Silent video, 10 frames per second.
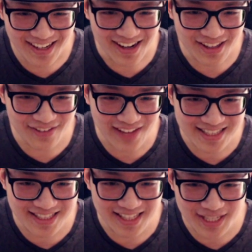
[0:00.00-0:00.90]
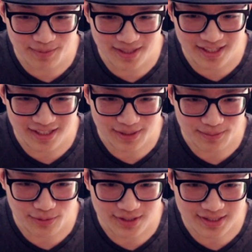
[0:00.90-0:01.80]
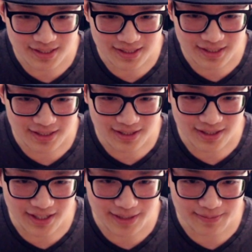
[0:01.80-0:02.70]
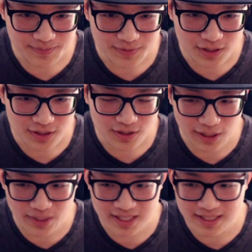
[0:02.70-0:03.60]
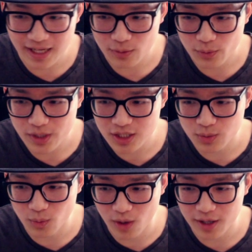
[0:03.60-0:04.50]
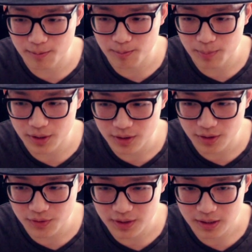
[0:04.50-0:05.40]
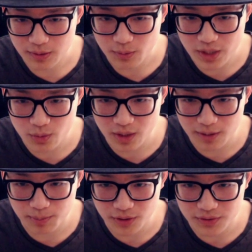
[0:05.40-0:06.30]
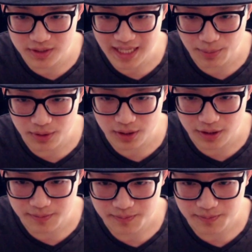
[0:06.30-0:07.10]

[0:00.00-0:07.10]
The Foxy is coming in here, boys. All right. So like we said, we just want to build depth here.